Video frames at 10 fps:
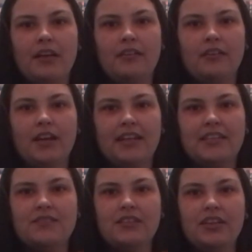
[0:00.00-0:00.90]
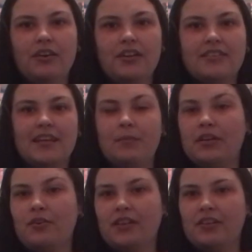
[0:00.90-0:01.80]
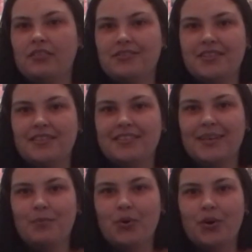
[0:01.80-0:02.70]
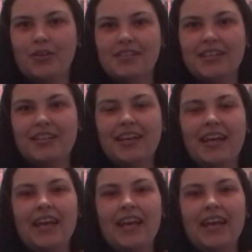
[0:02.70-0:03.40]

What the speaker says: and like this video to let me know that you're interested in seeing more content.